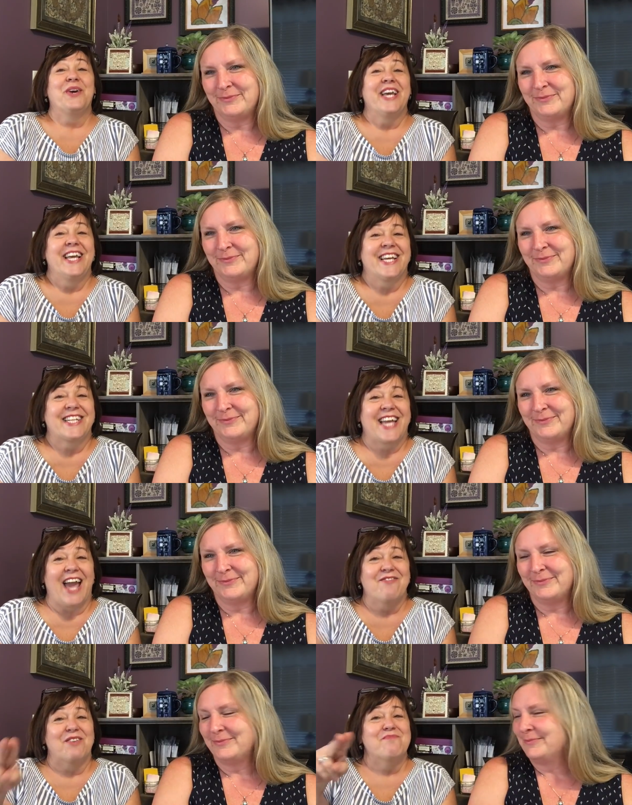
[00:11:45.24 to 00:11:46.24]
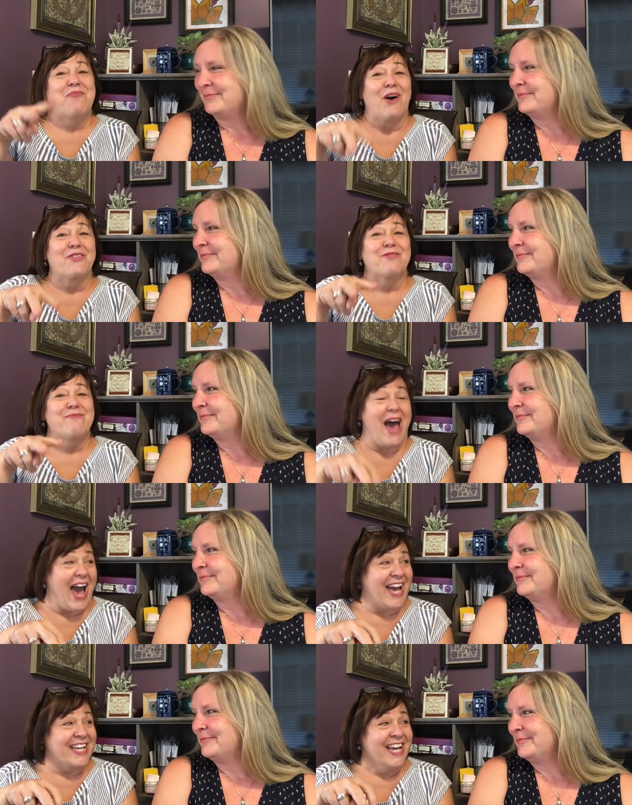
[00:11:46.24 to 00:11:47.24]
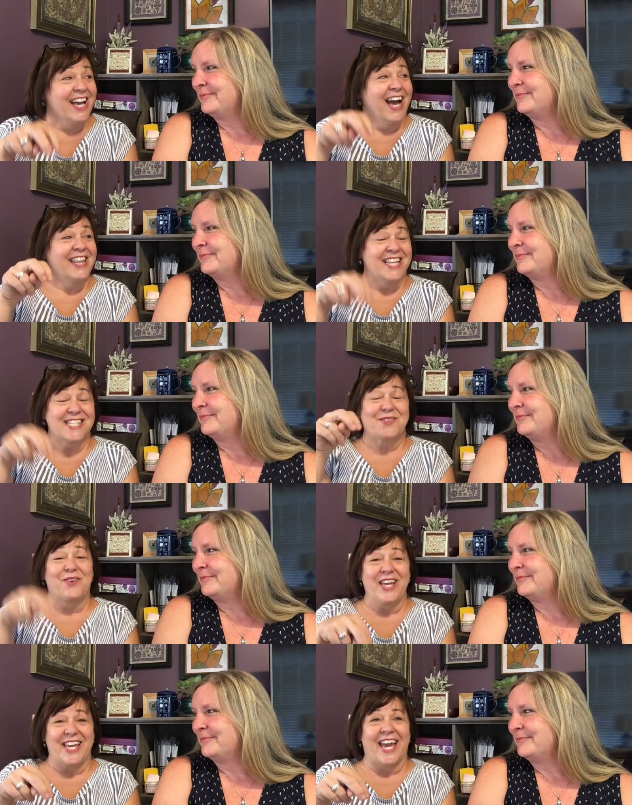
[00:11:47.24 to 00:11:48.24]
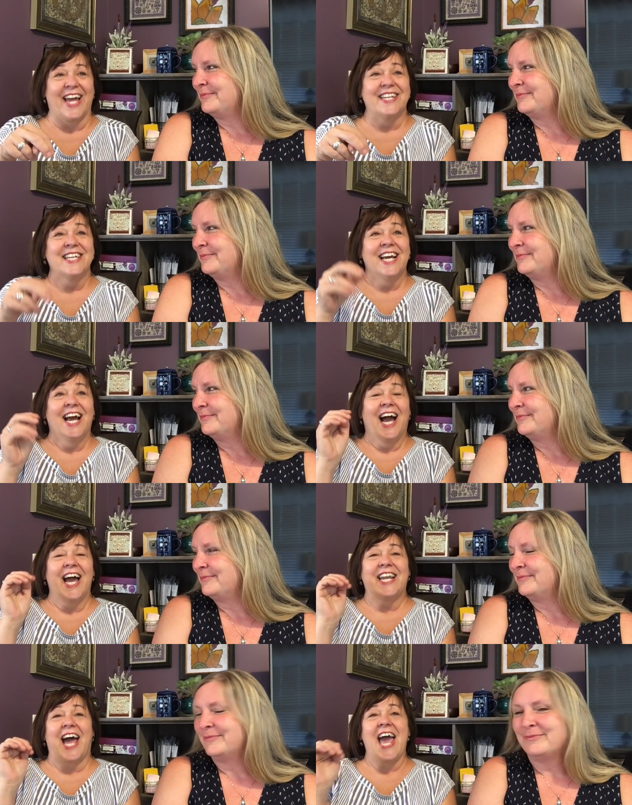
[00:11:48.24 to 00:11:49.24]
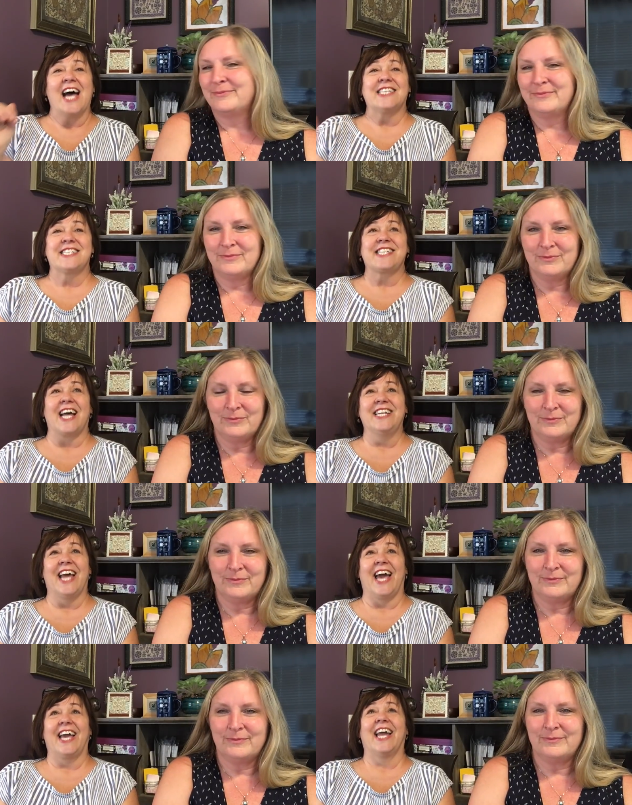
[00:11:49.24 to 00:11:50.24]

Speaker 1: we gave them both back this weekend, and I had Sunday,